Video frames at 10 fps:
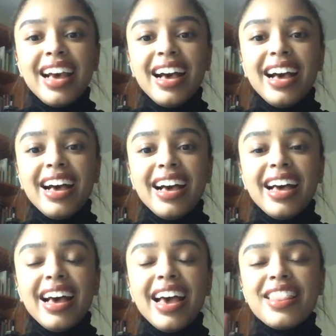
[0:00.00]

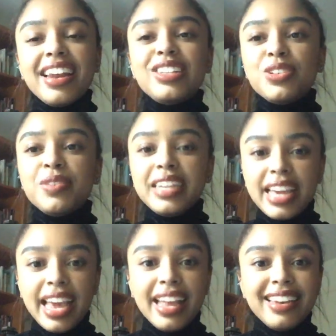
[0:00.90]
I thought I'd do it
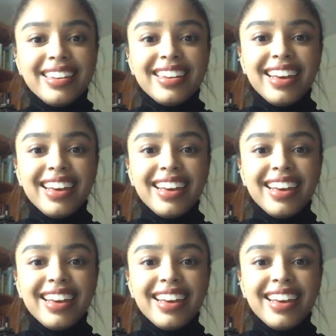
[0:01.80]
again.